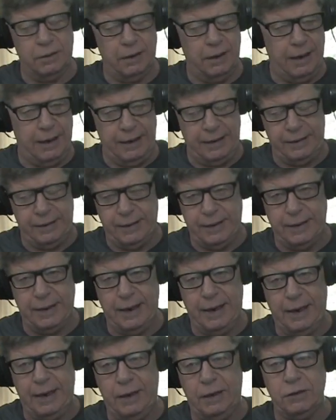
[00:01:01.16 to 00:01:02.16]
anything
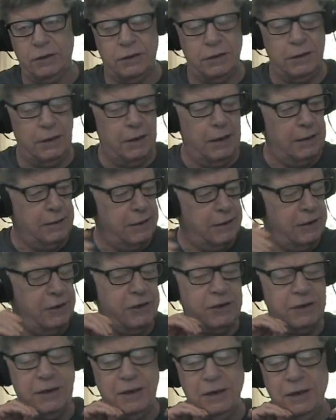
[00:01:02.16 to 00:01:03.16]
else, to
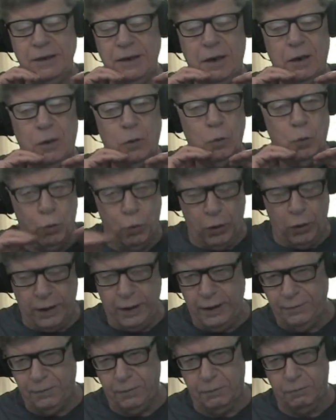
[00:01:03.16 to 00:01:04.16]
just get away
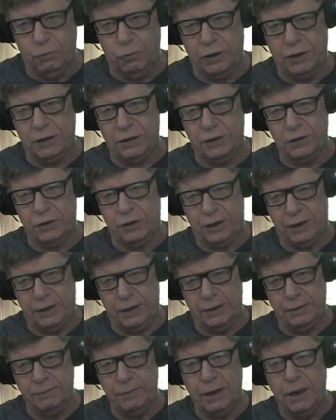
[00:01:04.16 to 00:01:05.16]
from Windows
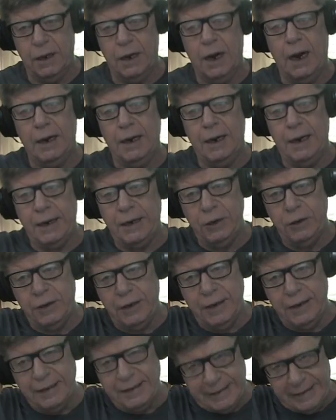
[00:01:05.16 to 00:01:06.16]
10, I'd like you to
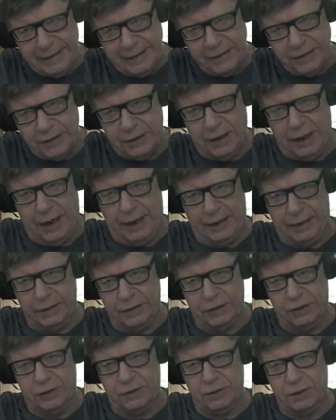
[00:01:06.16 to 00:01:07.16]
dislike
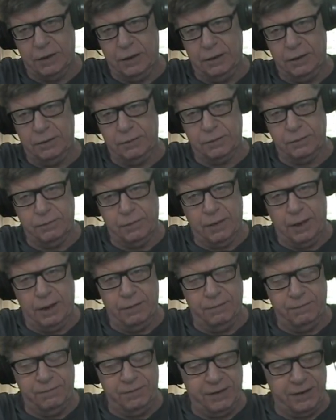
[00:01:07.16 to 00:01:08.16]
this
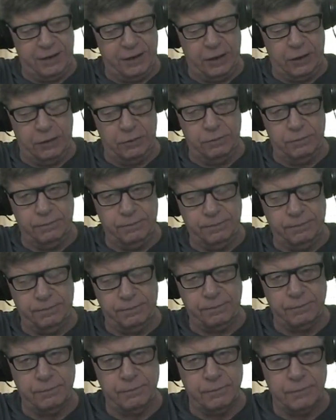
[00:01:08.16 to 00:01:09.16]
video.
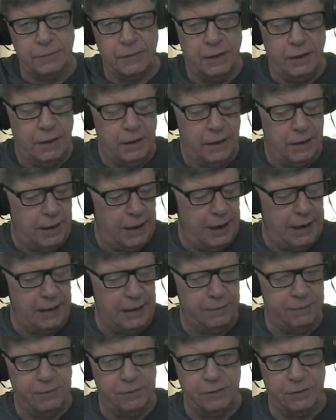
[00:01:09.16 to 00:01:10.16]
And
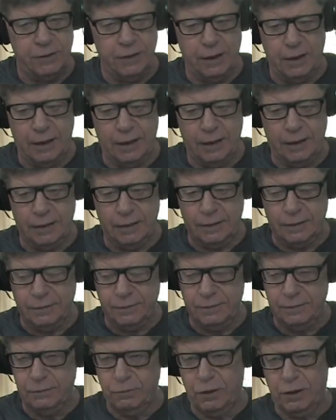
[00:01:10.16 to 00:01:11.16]
if uh,
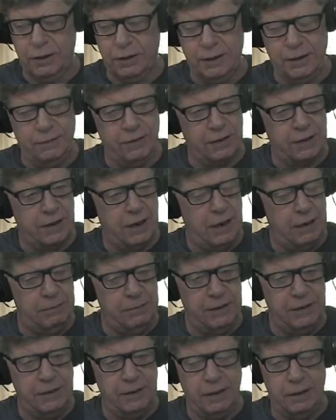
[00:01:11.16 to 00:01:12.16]
you want to leave a
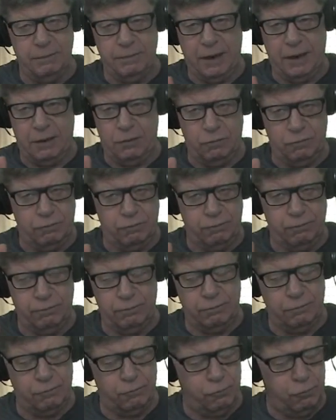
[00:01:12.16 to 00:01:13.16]
comment about
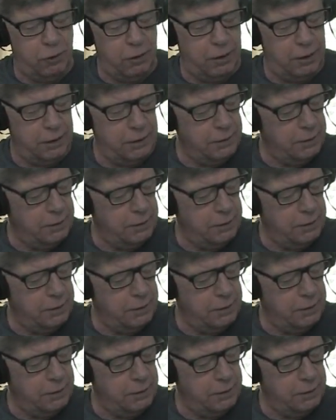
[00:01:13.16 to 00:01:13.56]
what,